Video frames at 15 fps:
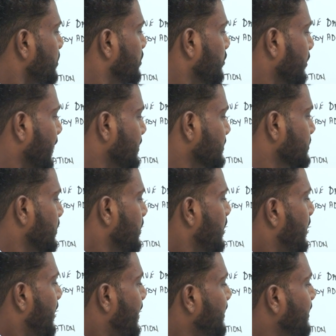Oh yes,
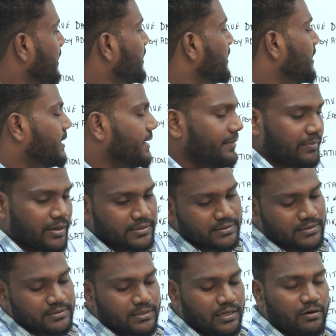and illiterate
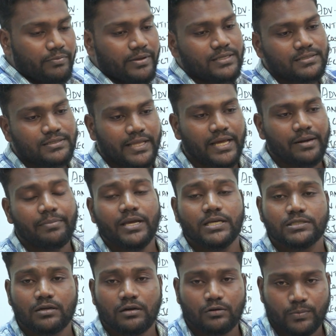masses. Surveys, they are
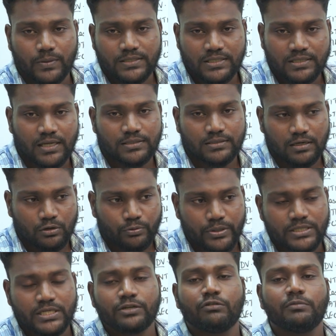based on questionnaires. A
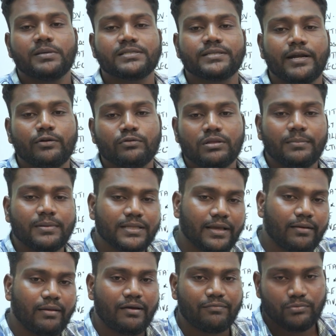question will be sent to them, they
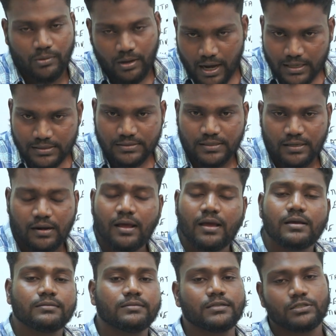will have to answer
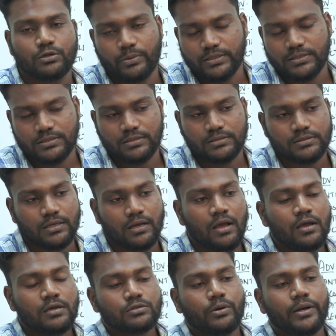such questions.
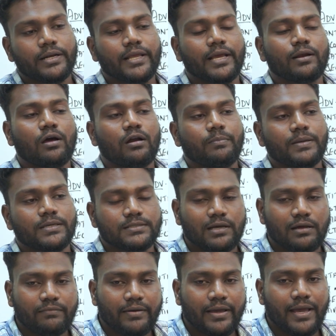So it cannot be,
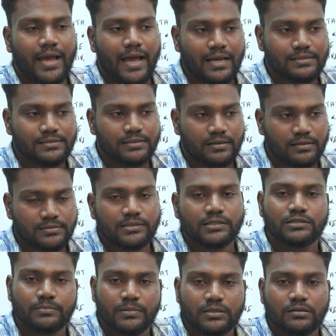survey as a
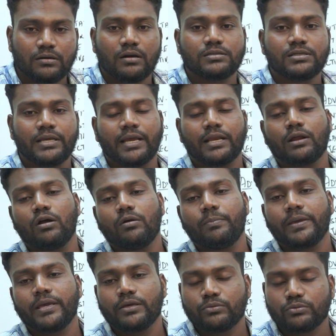research methodology cannot
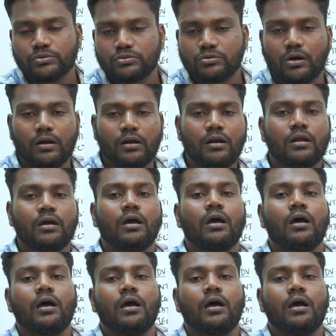be used on